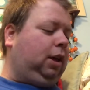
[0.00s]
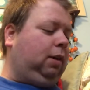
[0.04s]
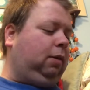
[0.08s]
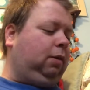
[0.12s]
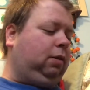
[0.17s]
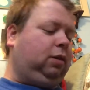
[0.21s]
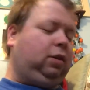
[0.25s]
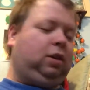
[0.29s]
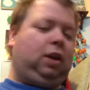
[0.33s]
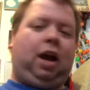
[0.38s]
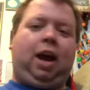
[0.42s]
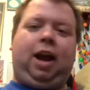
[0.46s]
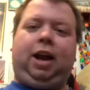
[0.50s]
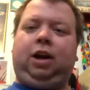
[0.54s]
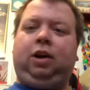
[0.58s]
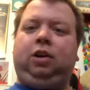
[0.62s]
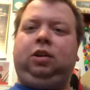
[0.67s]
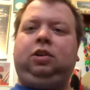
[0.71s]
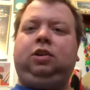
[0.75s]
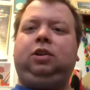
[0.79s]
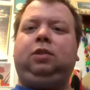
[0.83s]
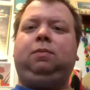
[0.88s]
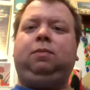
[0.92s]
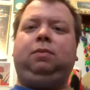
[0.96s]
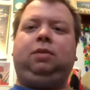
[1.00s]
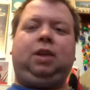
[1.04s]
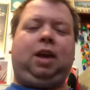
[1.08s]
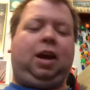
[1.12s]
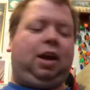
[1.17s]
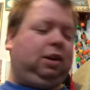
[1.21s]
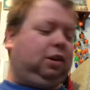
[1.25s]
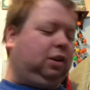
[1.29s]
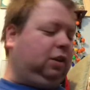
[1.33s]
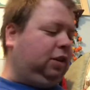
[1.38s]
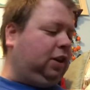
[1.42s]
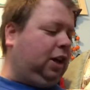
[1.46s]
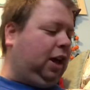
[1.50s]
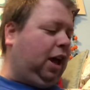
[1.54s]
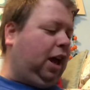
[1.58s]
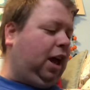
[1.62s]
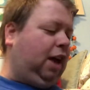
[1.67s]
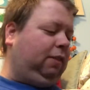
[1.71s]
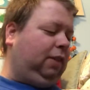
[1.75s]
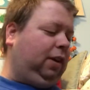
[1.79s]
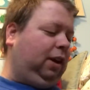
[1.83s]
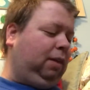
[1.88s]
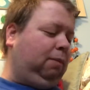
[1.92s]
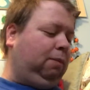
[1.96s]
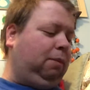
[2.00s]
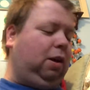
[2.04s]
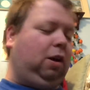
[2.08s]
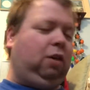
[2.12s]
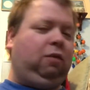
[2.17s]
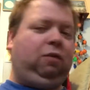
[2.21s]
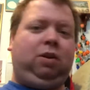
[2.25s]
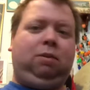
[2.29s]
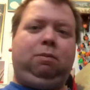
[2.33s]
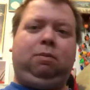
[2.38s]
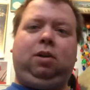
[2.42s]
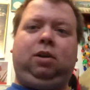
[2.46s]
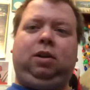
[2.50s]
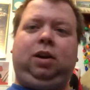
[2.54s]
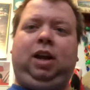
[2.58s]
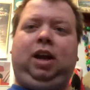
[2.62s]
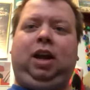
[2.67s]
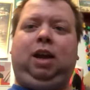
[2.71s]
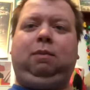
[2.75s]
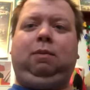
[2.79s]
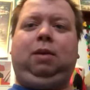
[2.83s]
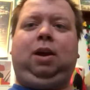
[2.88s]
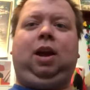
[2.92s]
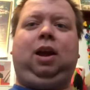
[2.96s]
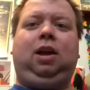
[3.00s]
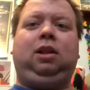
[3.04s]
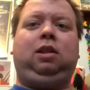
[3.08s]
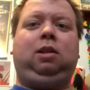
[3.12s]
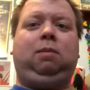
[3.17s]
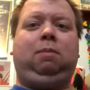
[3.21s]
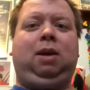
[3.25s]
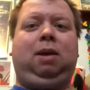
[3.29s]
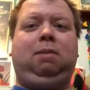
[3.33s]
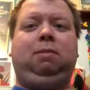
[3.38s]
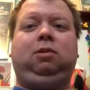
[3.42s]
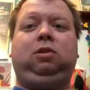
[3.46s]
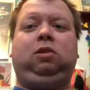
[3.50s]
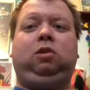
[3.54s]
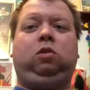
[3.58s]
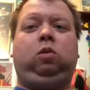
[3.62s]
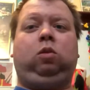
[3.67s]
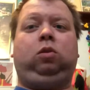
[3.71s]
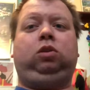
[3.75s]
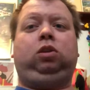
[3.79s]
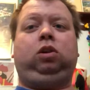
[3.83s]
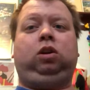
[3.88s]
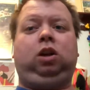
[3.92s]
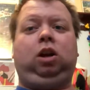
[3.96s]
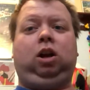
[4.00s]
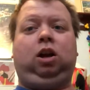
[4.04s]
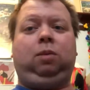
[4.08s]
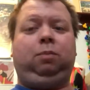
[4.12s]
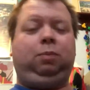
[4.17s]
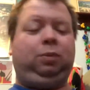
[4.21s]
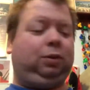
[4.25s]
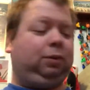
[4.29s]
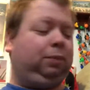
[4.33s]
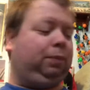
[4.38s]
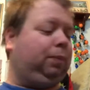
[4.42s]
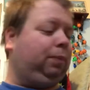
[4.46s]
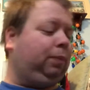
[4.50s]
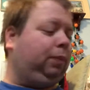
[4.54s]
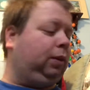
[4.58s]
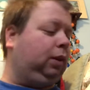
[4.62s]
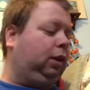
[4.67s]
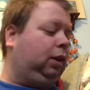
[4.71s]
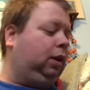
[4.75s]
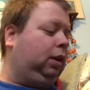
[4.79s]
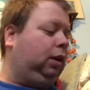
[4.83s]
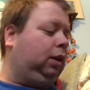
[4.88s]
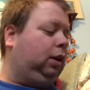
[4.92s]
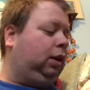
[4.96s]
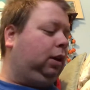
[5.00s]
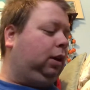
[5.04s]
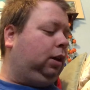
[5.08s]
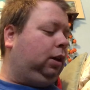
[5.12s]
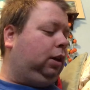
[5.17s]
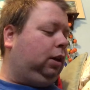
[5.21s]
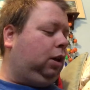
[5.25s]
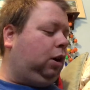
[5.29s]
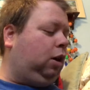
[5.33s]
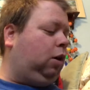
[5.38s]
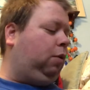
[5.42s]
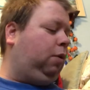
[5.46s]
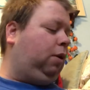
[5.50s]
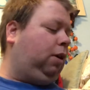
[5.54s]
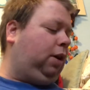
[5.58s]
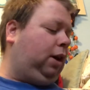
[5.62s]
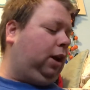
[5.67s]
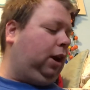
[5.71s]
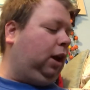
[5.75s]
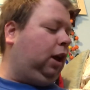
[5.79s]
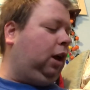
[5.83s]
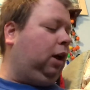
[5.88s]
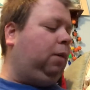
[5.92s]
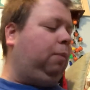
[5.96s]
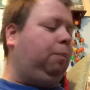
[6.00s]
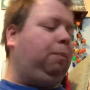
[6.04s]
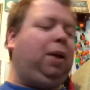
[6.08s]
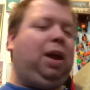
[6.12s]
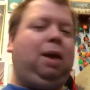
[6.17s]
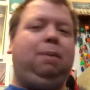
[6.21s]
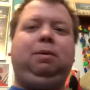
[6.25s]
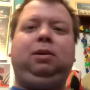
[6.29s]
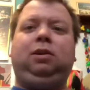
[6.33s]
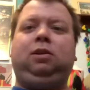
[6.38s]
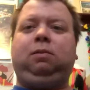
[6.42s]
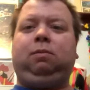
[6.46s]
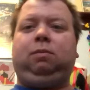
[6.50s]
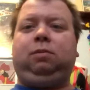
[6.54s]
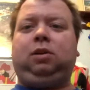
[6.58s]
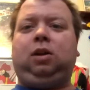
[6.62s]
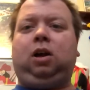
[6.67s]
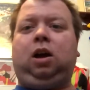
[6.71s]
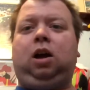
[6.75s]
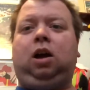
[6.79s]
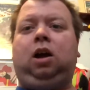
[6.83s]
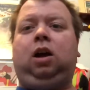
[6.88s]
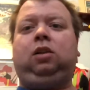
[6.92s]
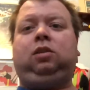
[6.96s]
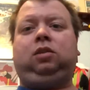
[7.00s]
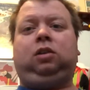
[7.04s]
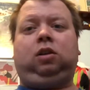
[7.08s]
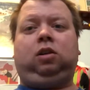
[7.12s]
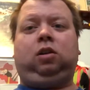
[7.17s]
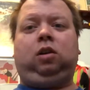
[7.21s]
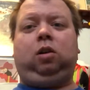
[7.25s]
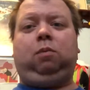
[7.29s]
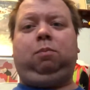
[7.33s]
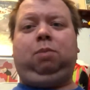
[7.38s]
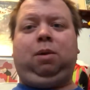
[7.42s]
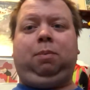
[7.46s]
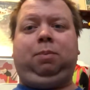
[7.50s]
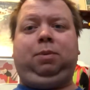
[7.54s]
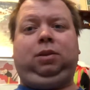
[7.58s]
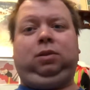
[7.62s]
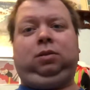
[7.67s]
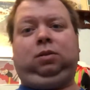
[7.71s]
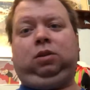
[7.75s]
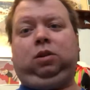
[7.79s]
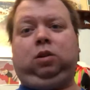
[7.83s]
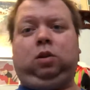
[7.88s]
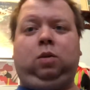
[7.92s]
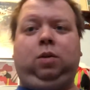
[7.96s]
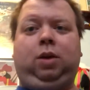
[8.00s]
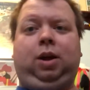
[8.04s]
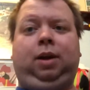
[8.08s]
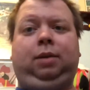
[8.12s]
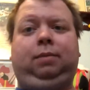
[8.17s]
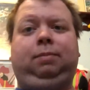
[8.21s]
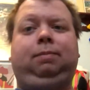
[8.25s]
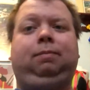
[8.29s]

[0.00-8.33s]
tigers, they just have a male-female name, and the babies, of course, are cubs. Oh, and baby dogs are called puppies. You know that.